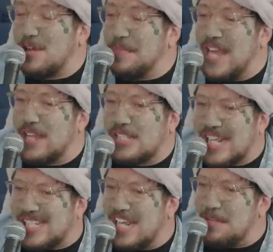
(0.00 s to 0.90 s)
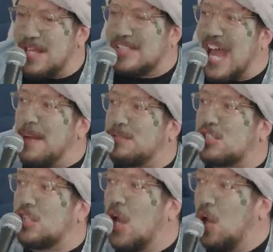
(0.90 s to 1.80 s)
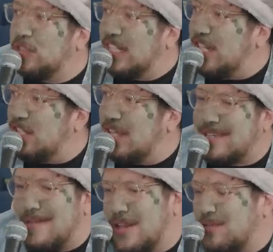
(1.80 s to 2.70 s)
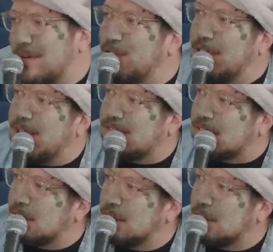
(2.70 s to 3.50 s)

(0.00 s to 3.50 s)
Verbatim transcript: could be like, 16 meals, I'm sold. And then you're like, and three free gifts.